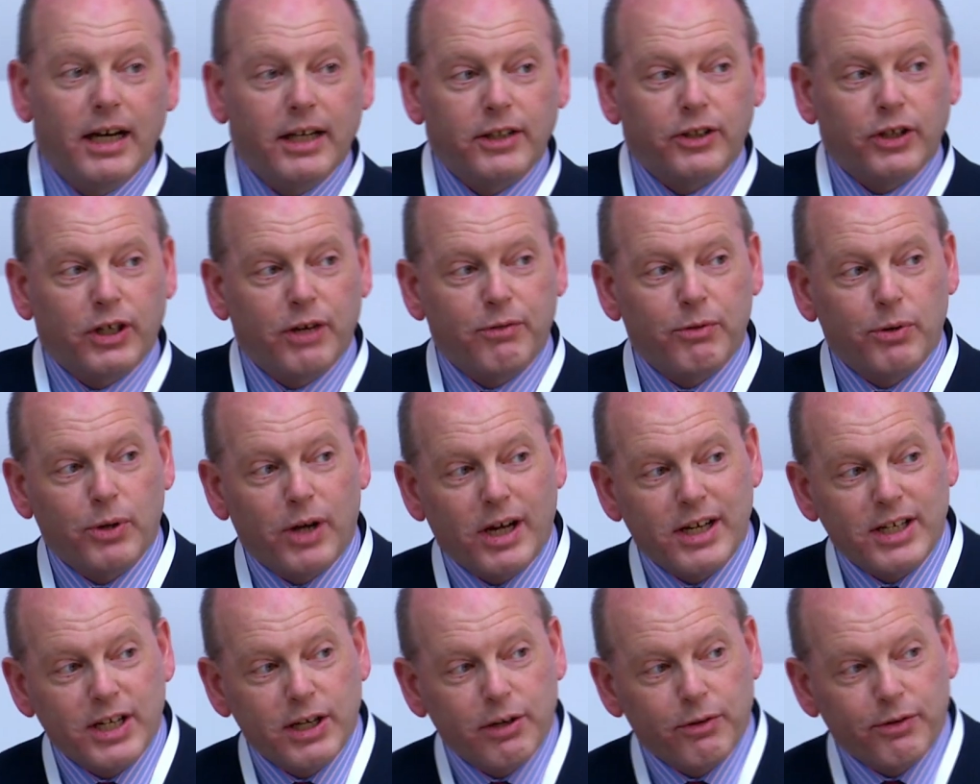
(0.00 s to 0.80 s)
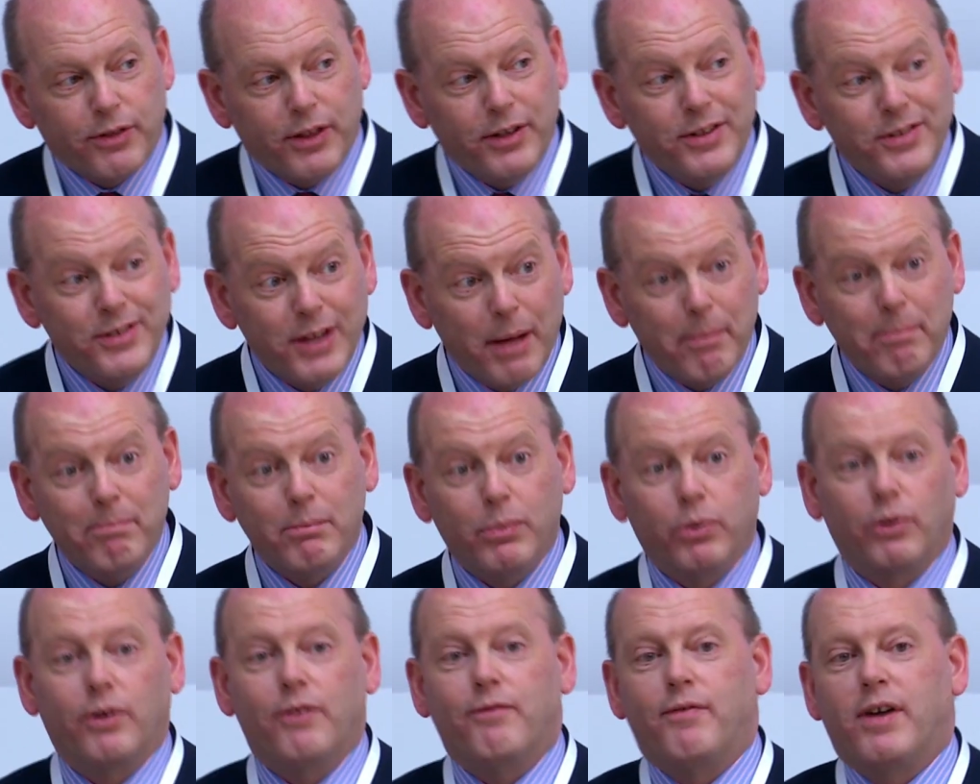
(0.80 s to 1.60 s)
To give you an idea of the
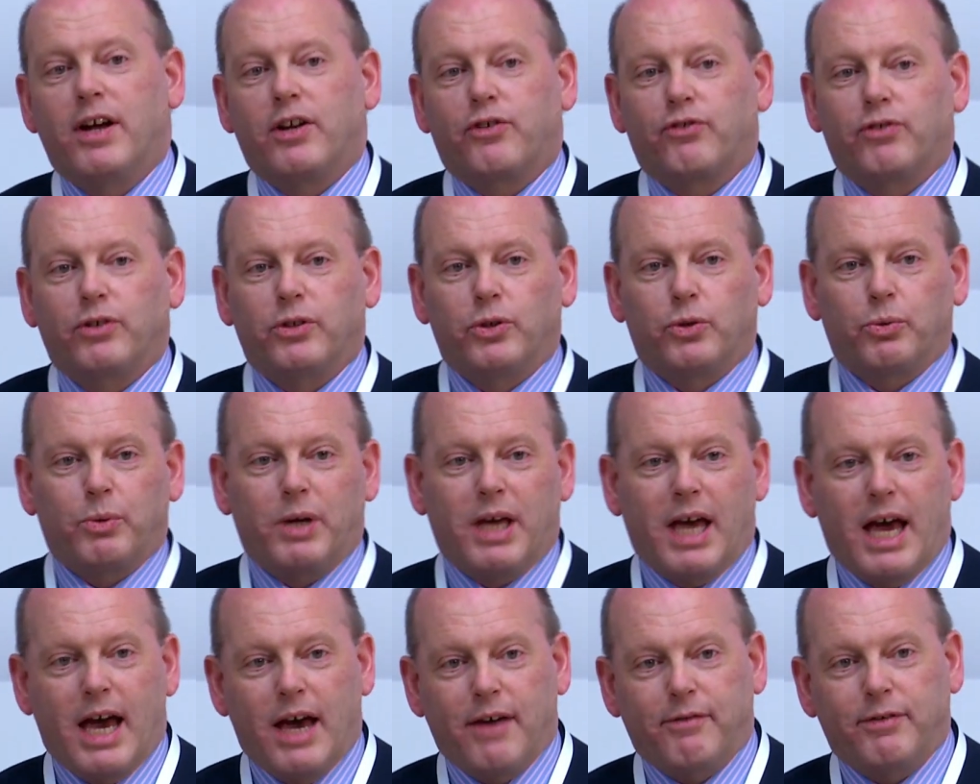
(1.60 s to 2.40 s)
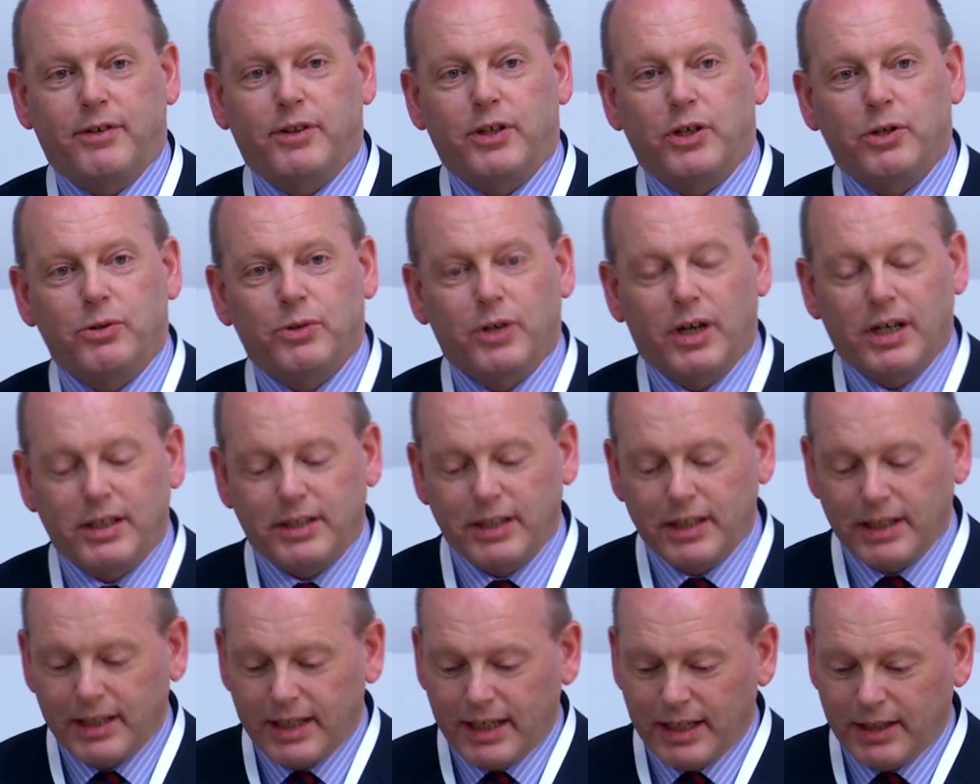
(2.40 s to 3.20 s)
number of veterans we have in the
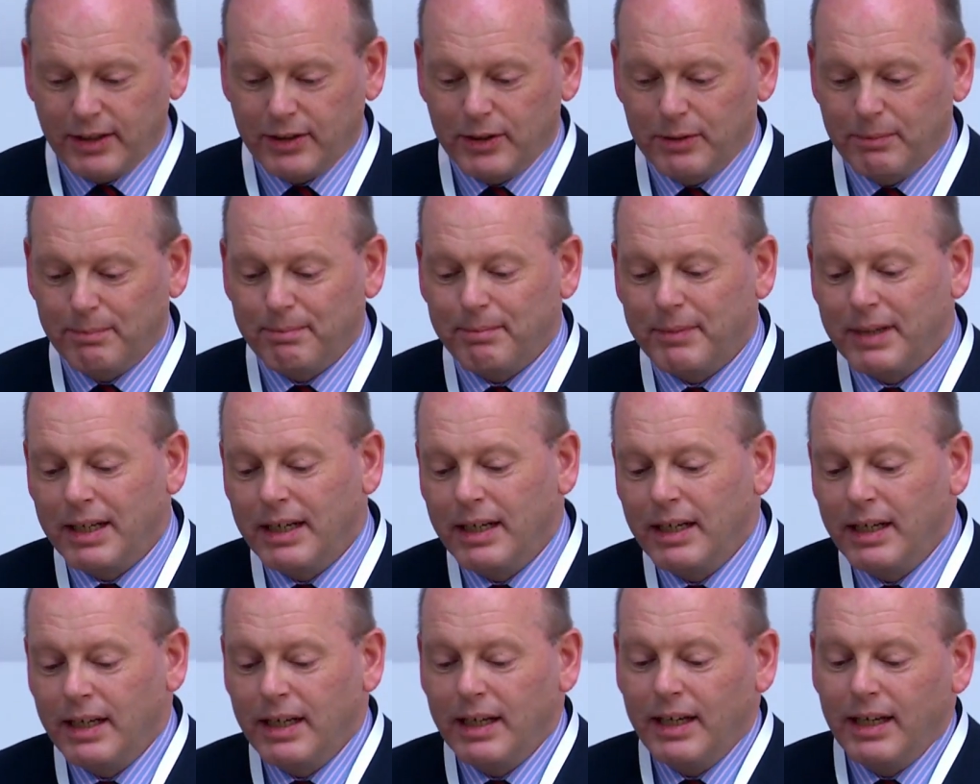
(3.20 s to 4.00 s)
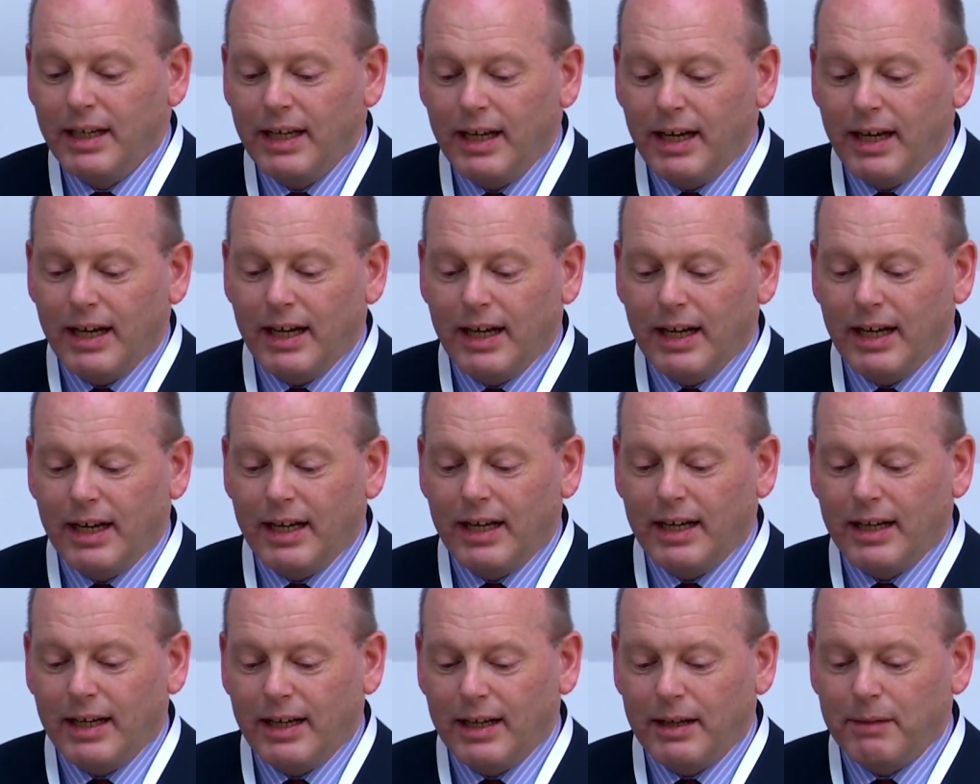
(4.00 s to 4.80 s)
United Kingdom,
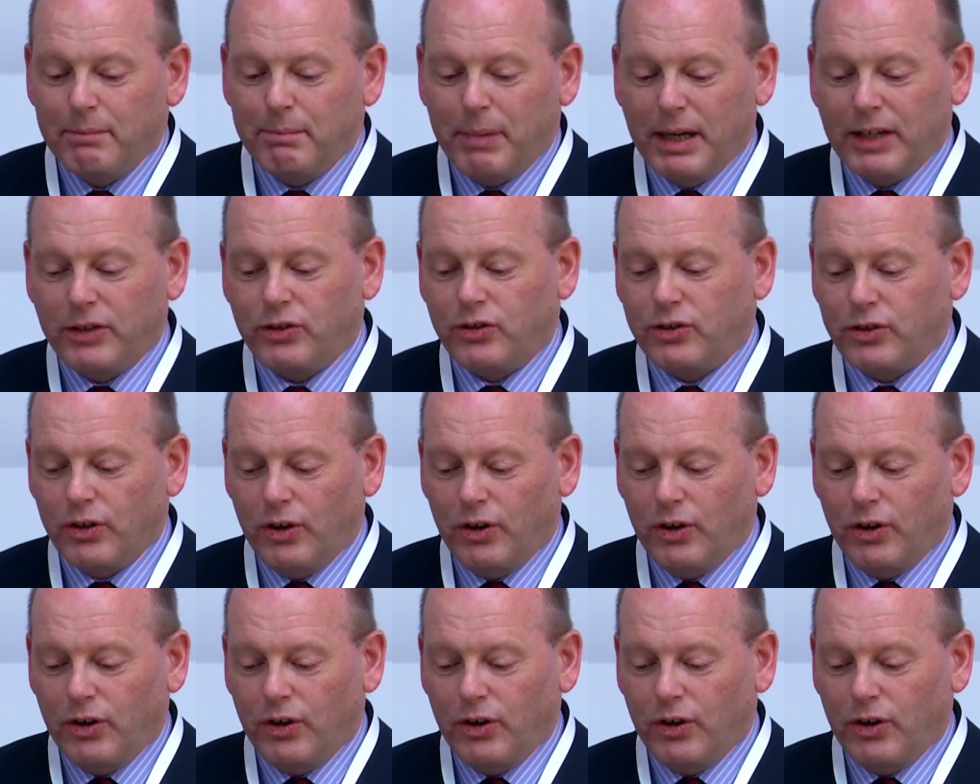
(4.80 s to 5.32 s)
based